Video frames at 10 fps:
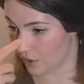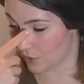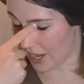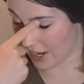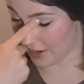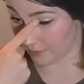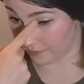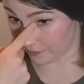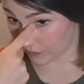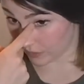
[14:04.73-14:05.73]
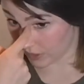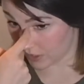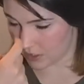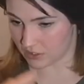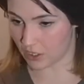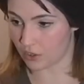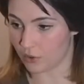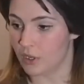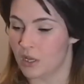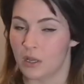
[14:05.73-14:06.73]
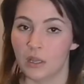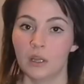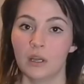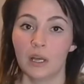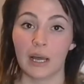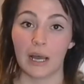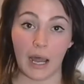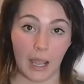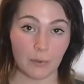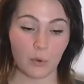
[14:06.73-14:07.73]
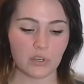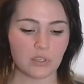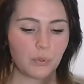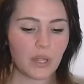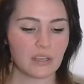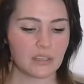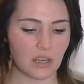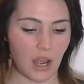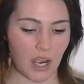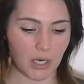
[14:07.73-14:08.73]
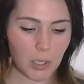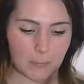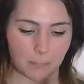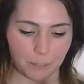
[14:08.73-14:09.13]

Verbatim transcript: Okay, so I'm going to play a song